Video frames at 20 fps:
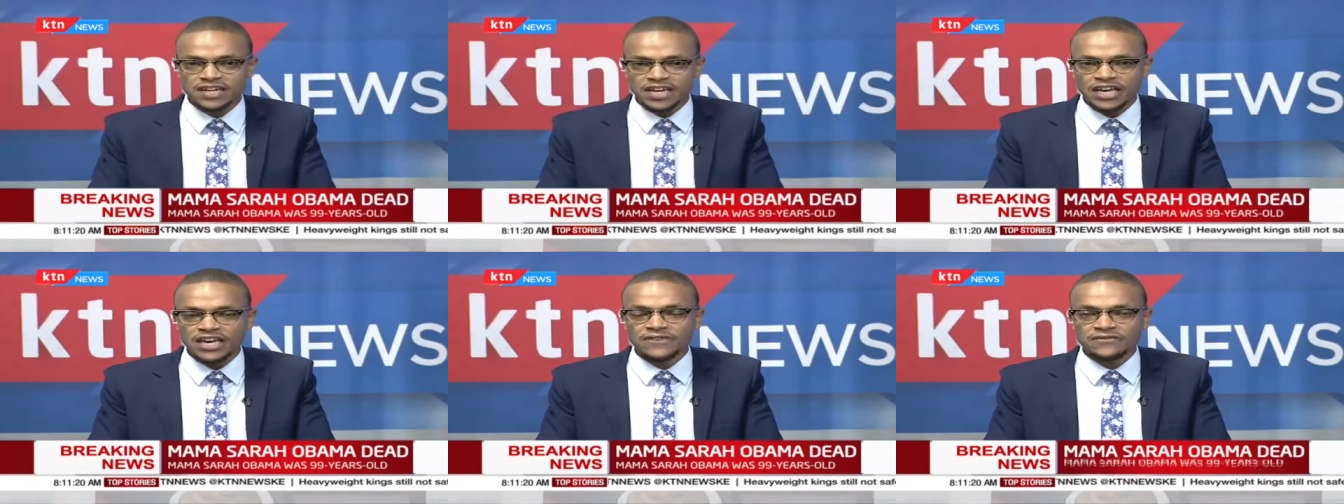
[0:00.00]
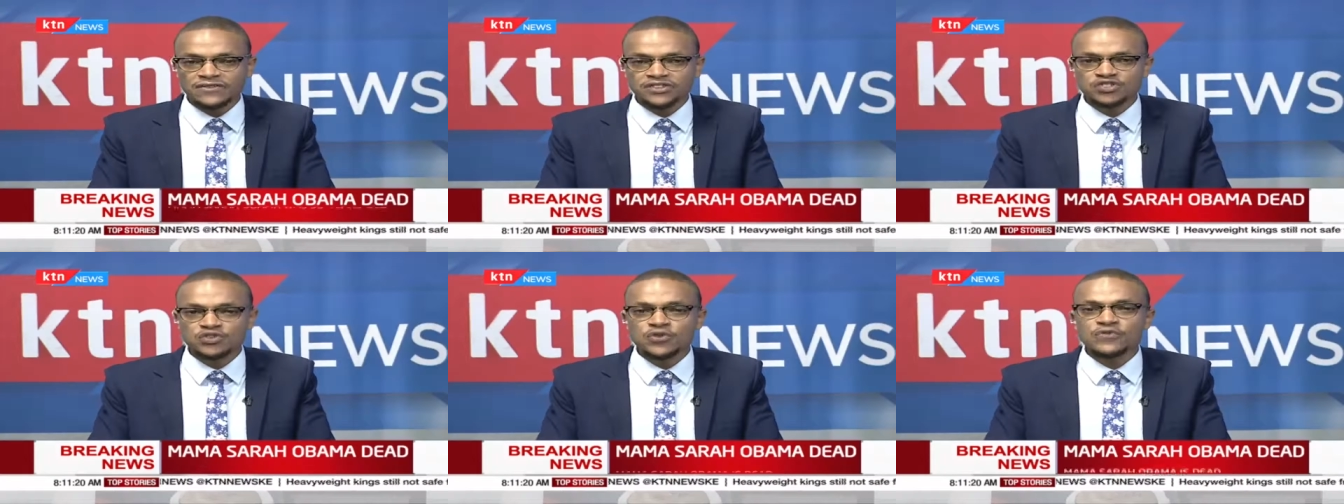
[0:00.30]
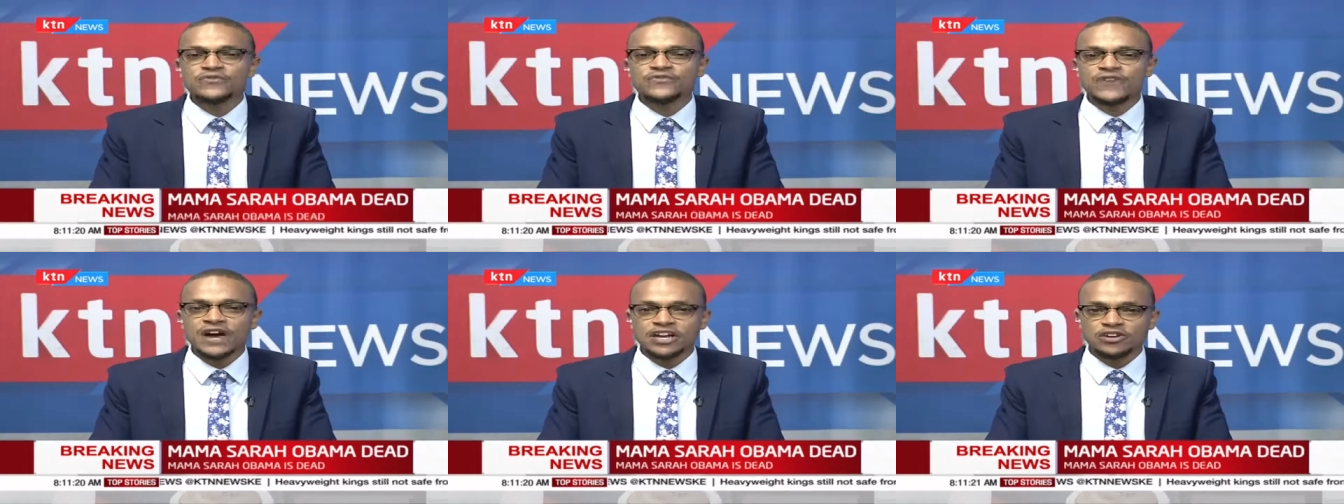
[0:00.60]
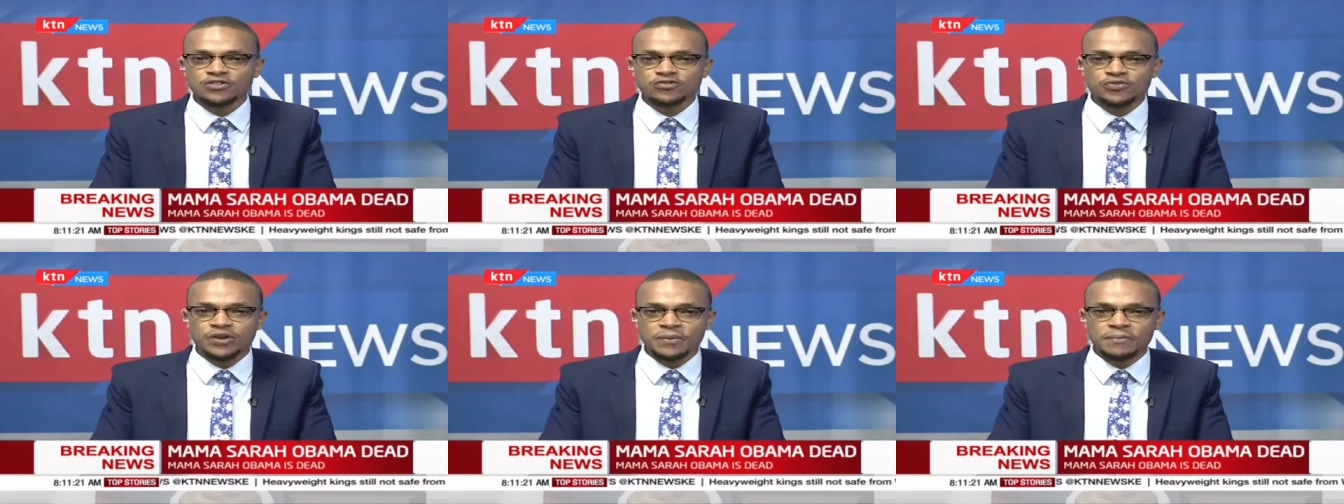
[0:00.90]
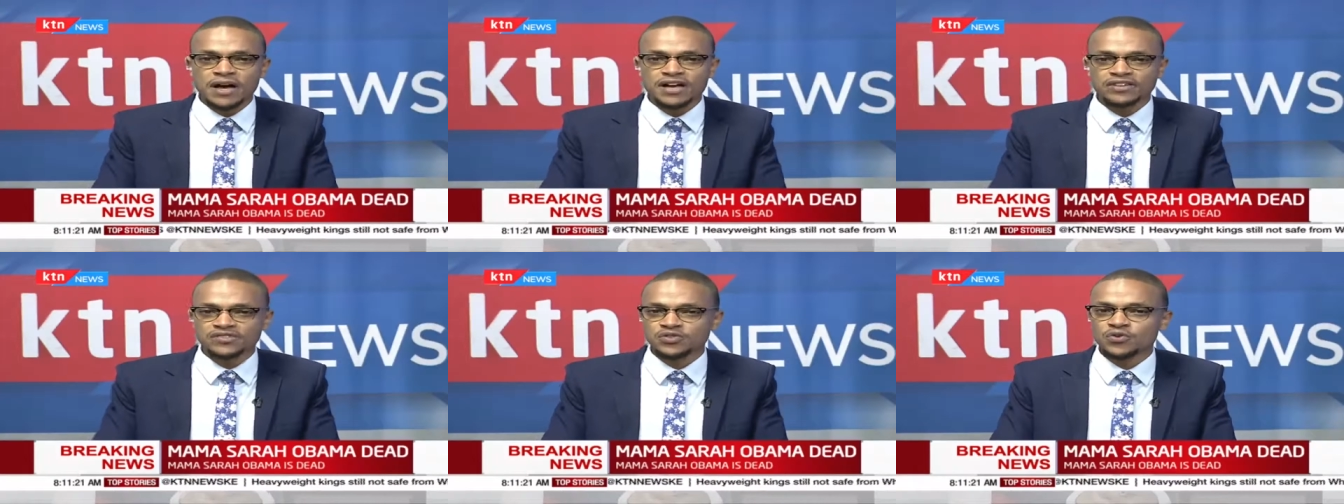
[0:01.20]
and give us your final
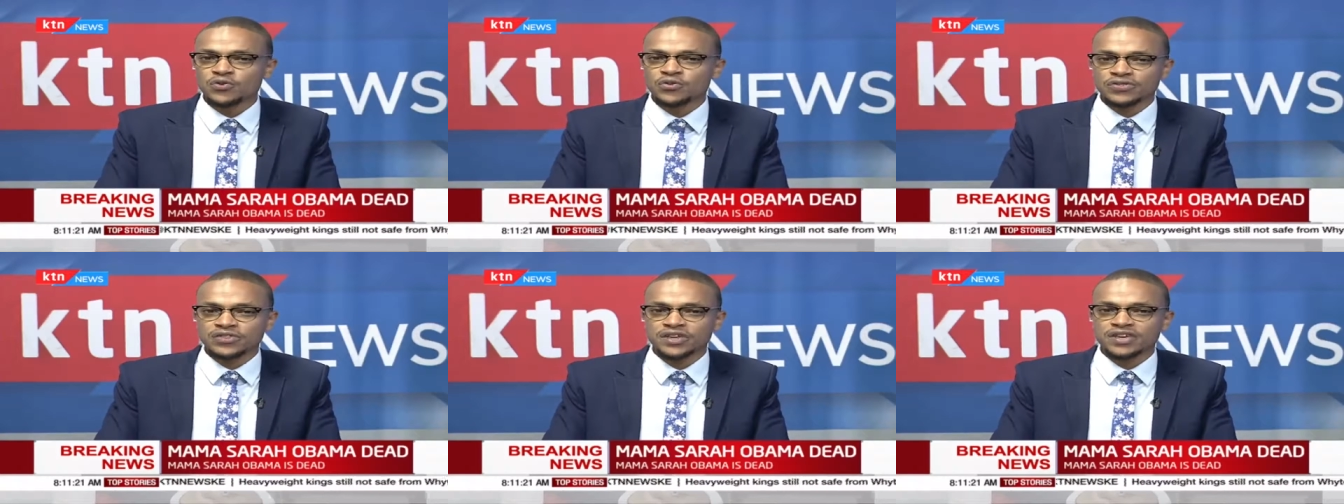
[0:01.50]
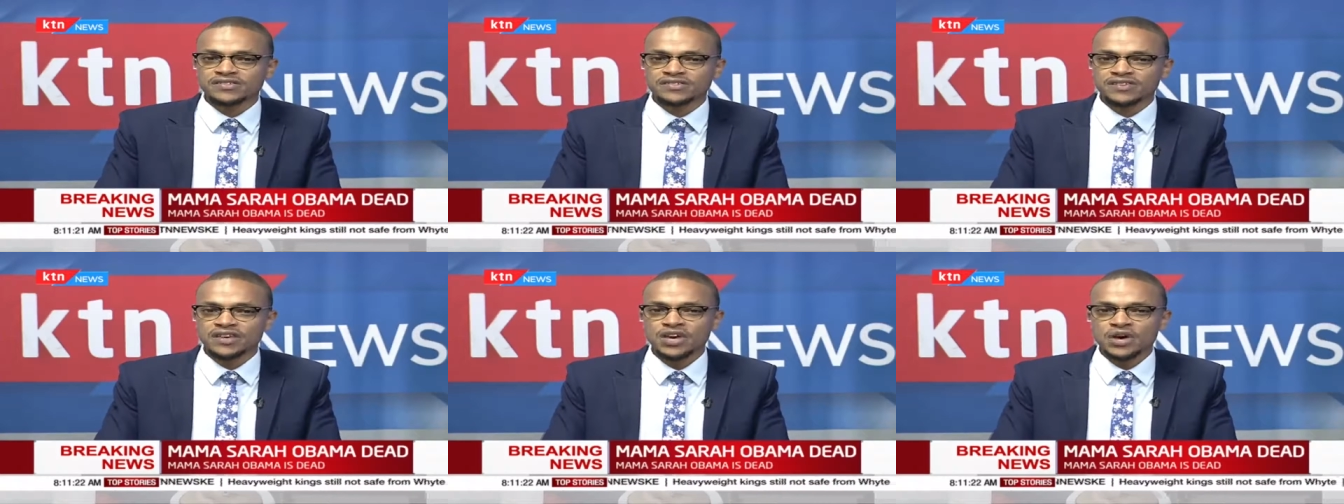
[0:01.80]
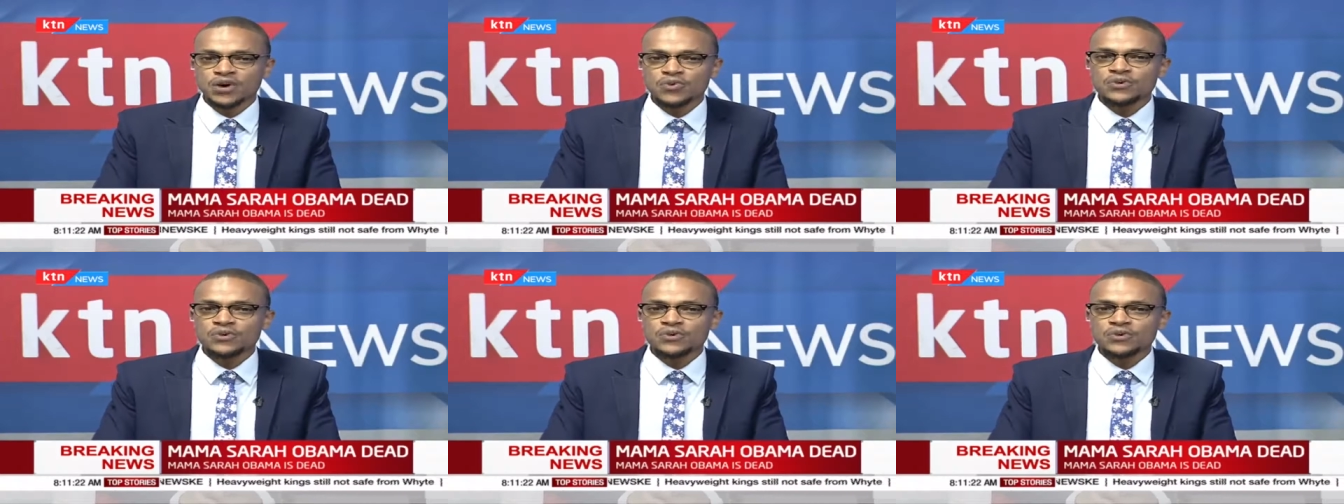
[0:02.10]
remarks on this,